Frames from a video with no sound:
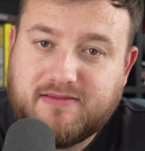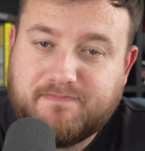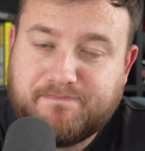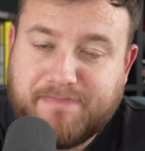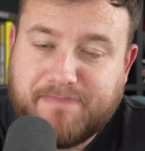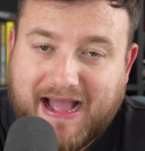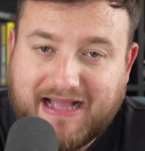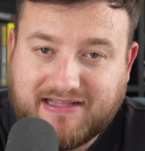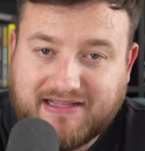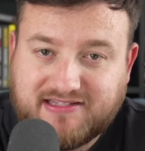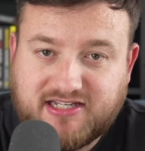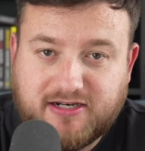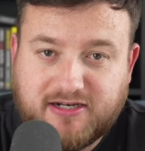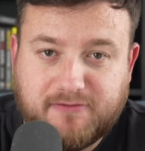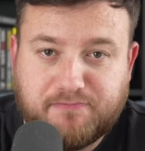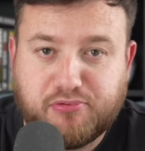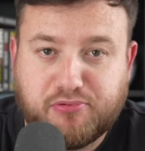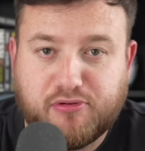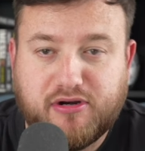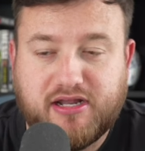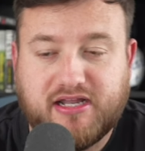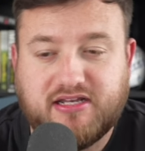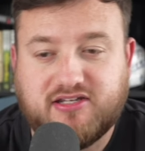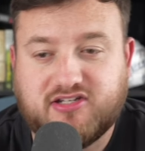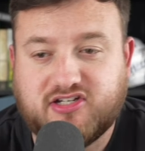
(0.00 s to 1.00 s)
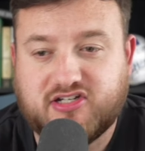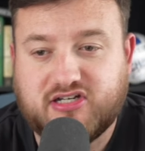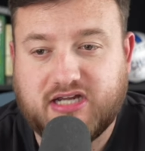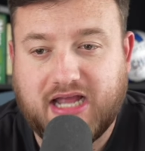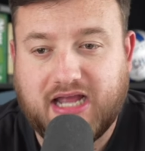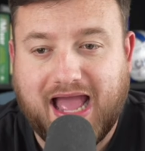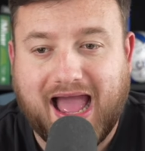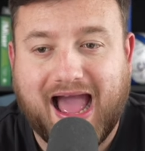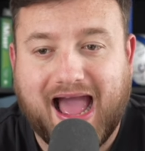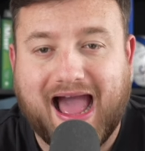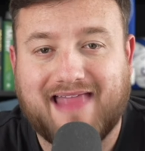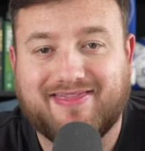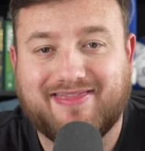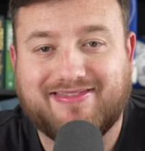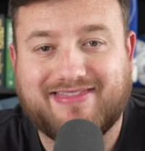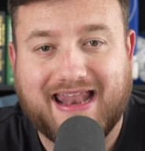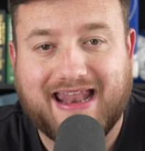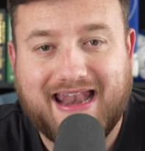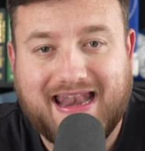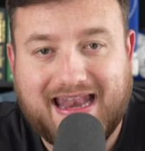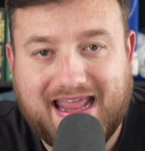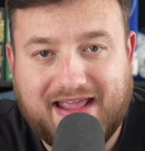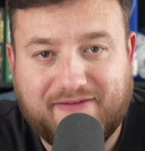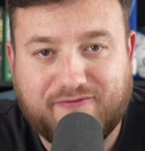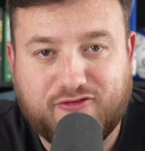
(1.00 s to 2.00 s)
back to the bridge and
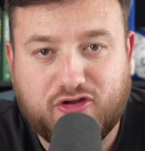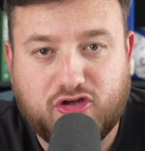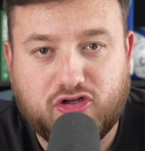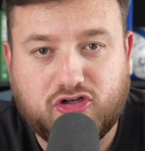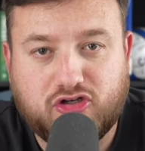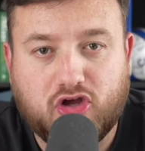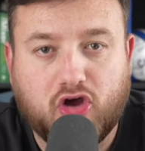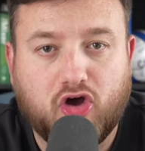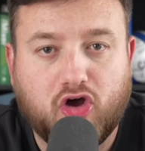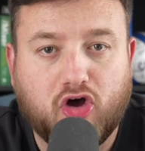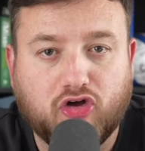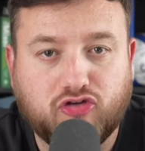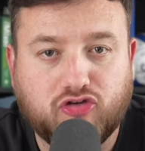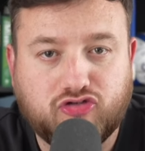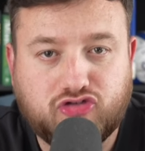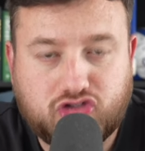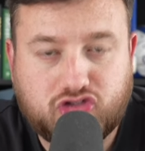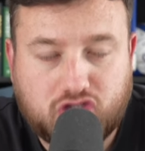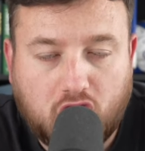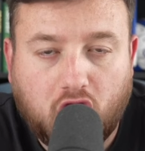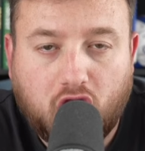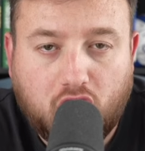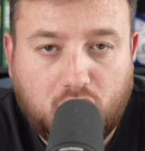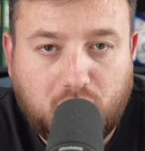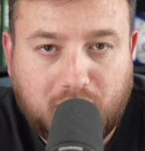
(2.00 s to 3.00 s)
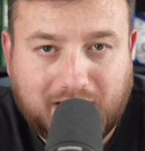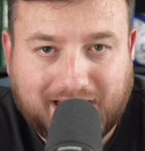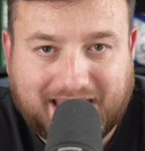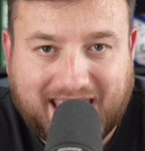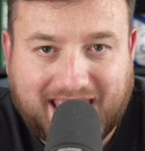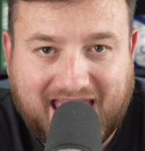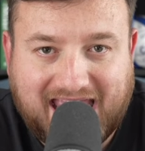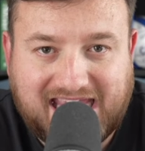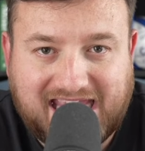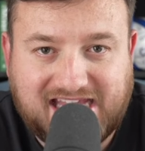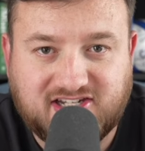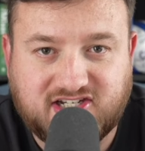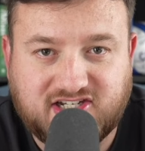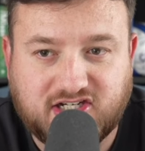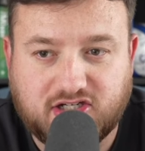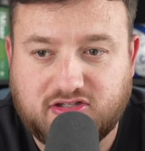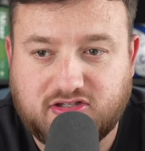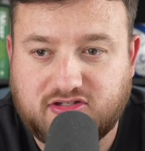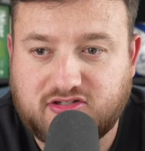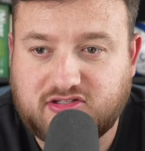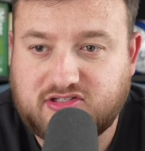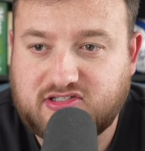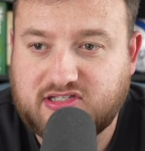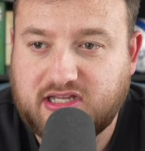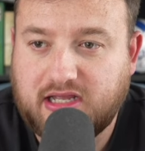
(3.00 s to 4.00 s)
delivered on two
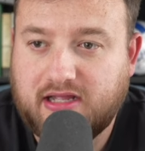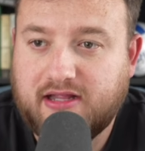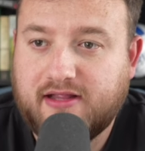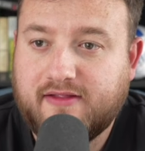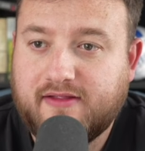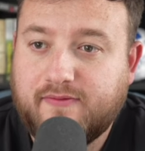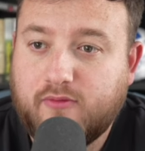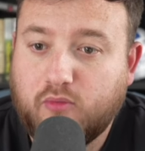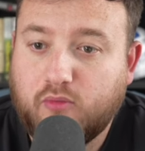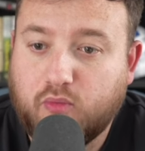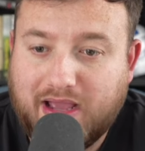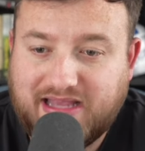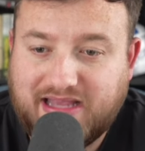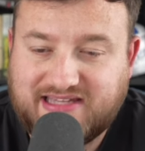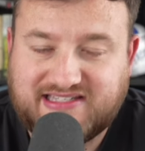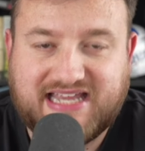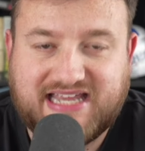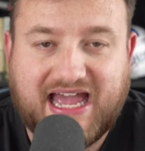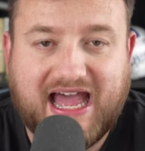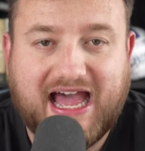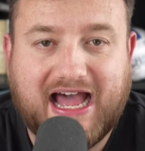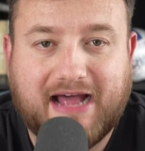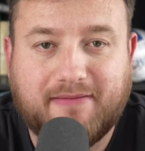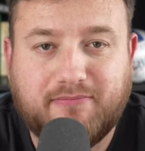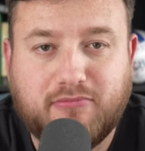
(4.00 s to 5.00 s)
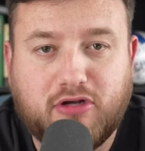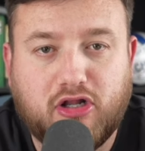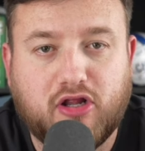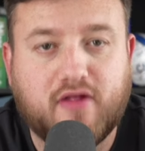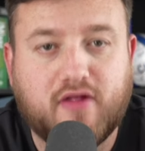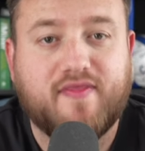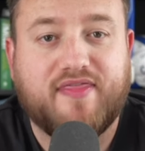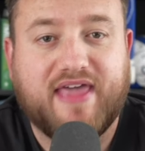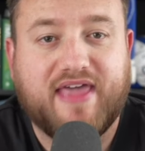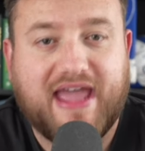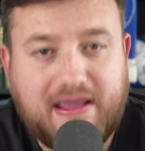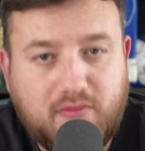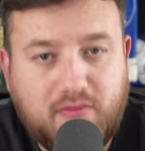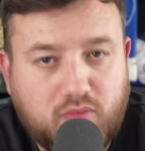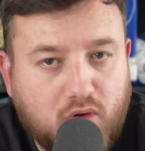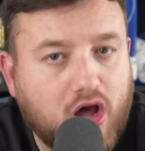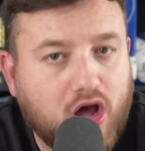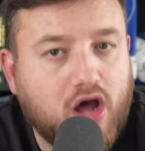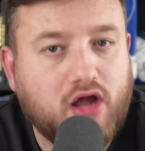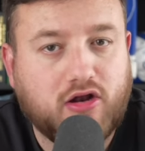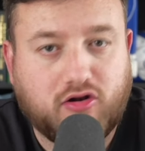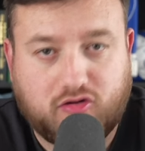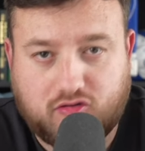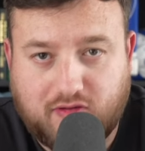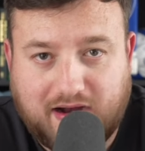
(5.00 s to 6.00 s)
occasions. West Ham, look, they
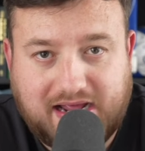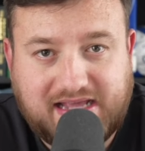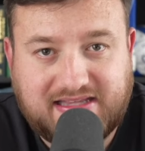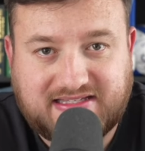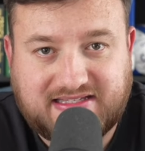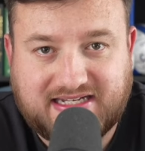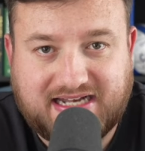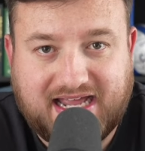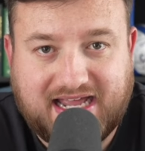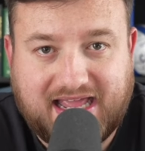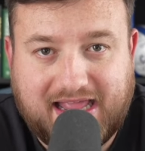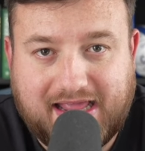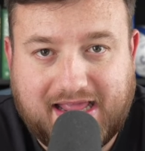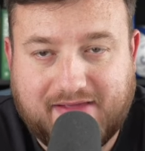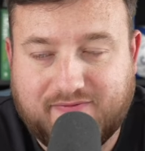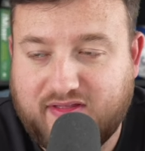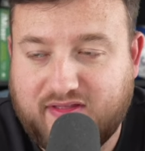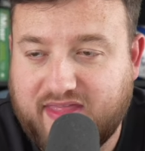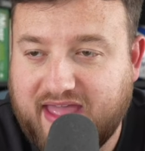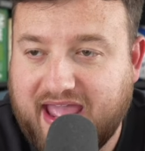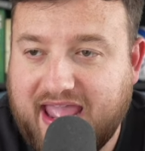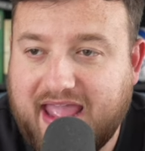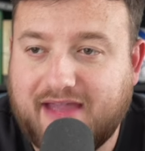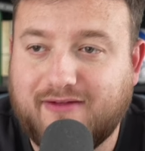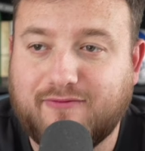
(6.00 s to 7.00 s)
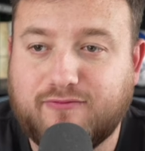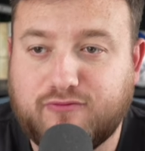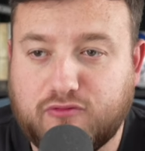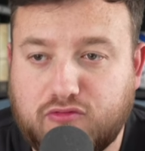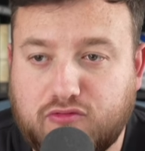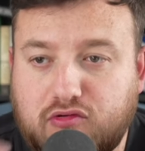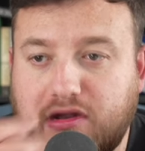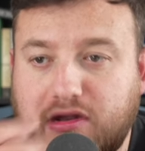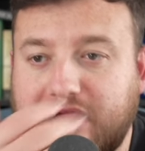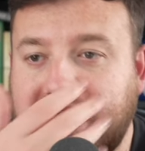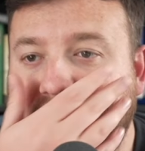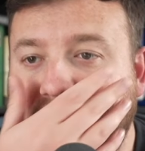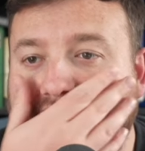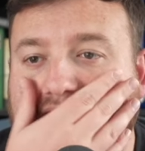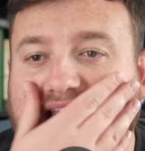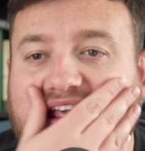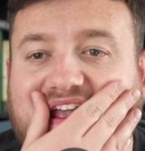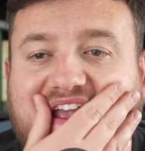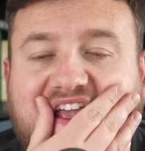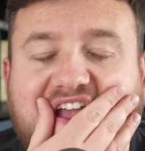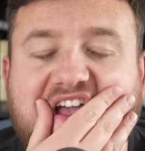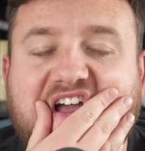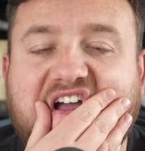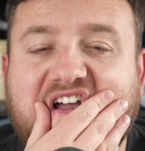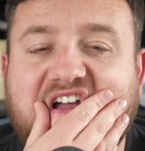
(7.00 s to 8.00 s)
weren't great today either. They have
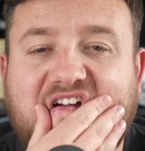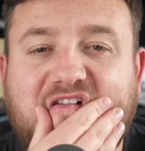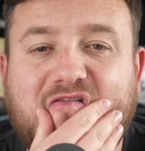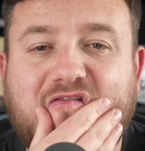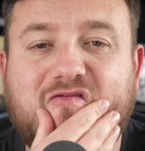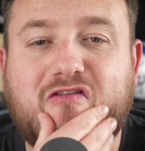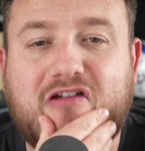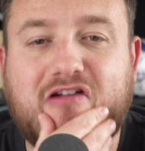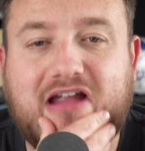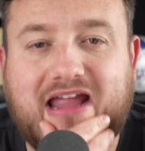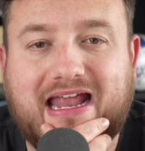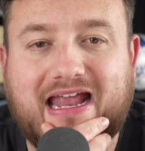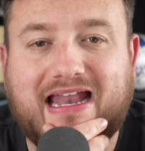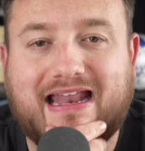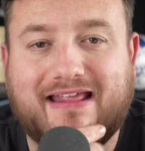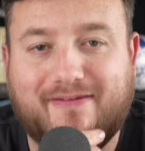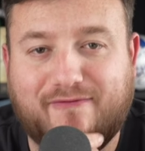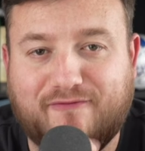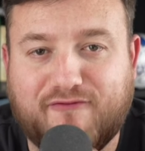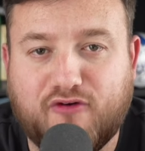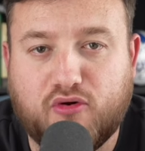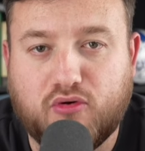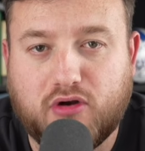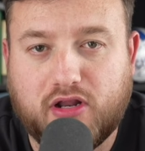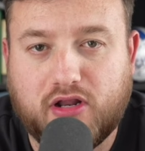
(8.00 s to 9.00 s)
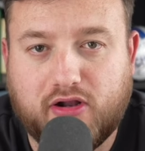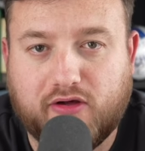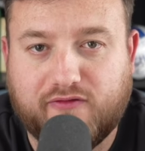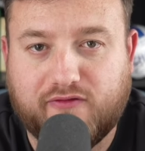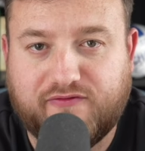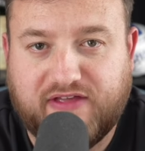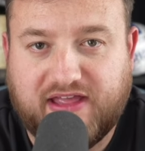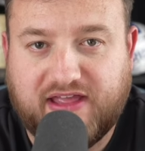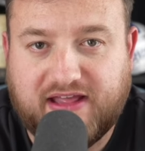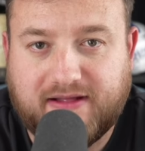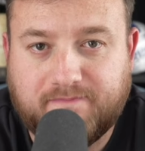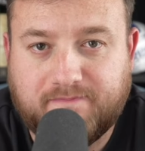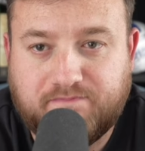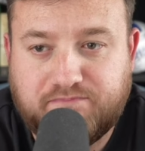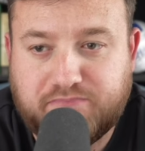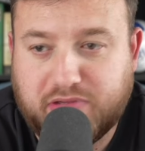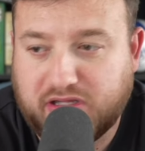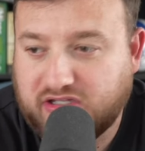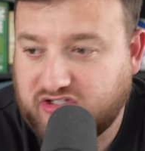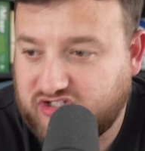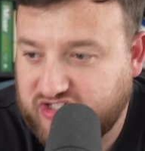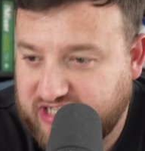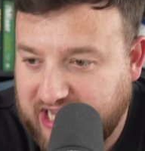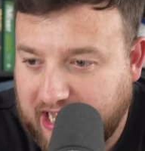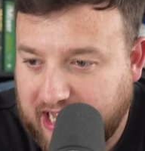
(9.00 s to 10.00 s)
really, really fallen off it.
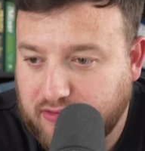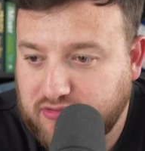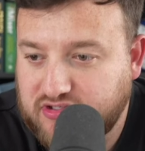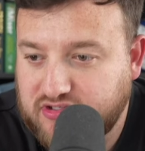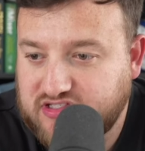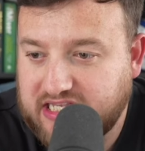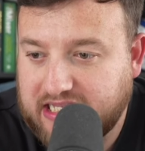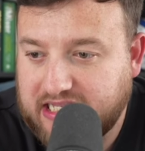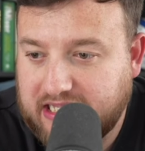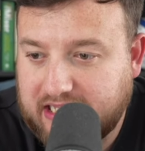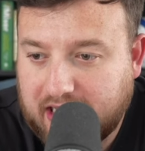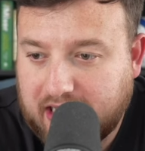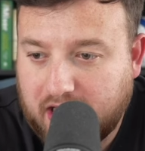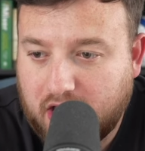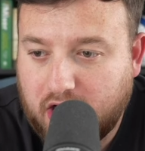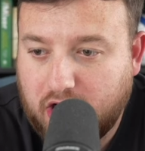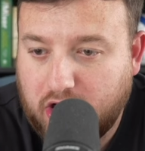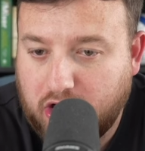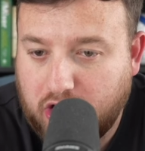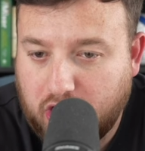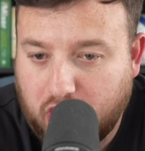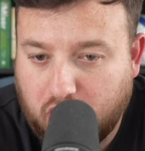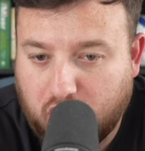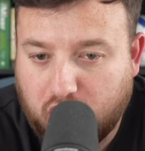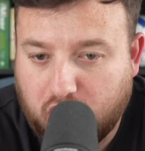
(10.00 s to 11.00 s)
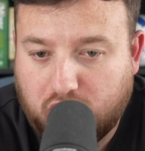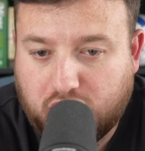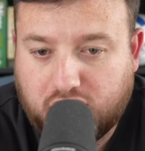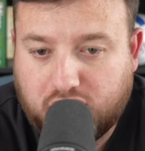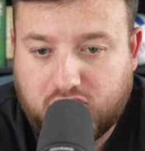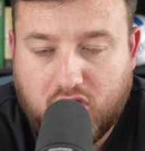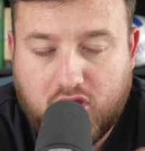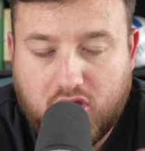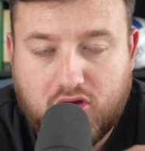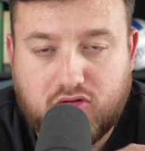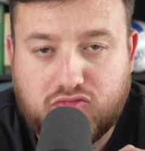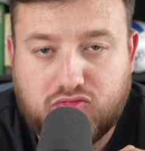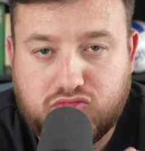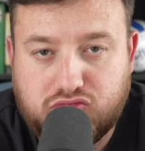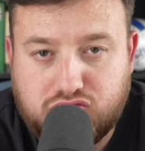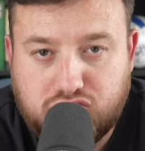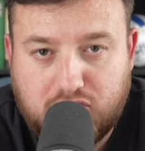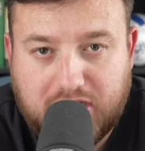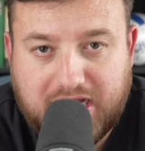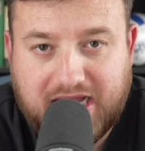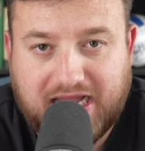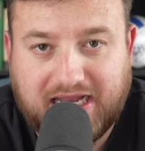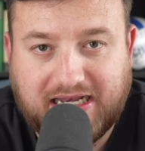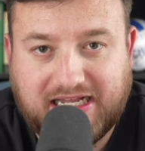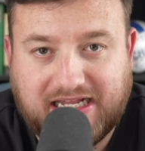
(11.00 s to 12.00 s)
But Chelsea look
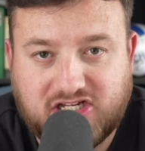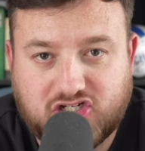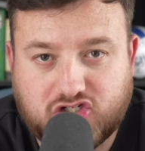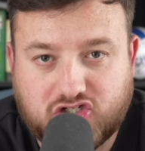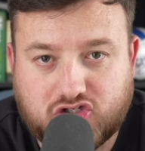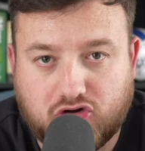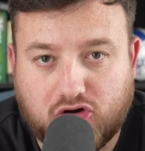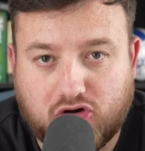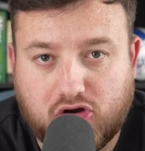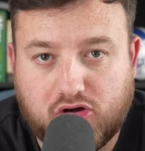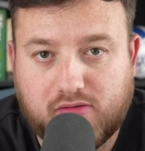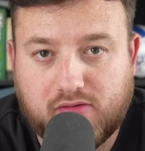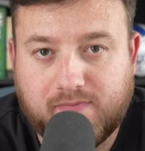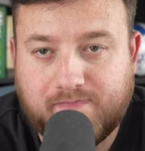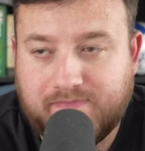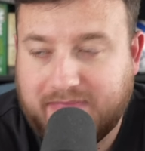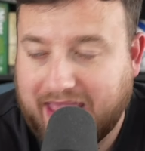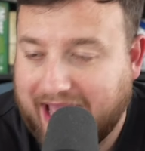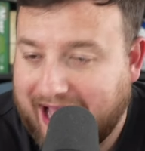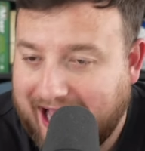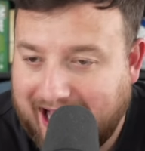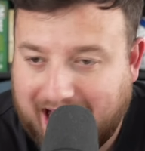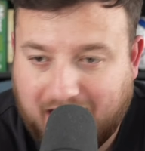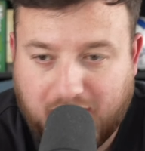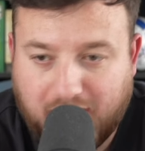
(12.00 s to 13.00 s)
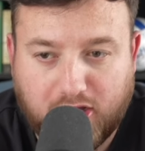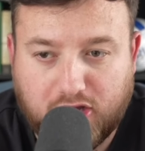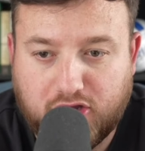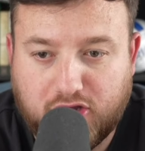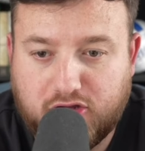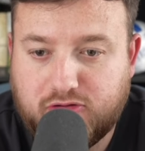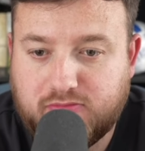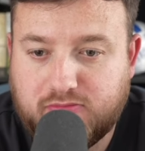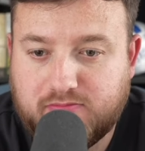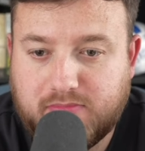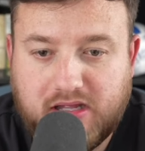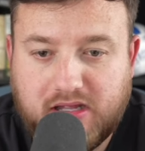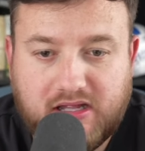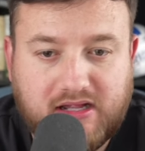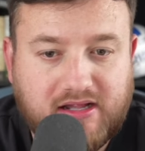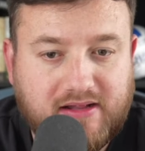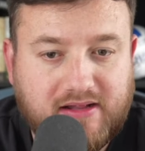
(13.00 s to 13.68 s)
really strong. At home,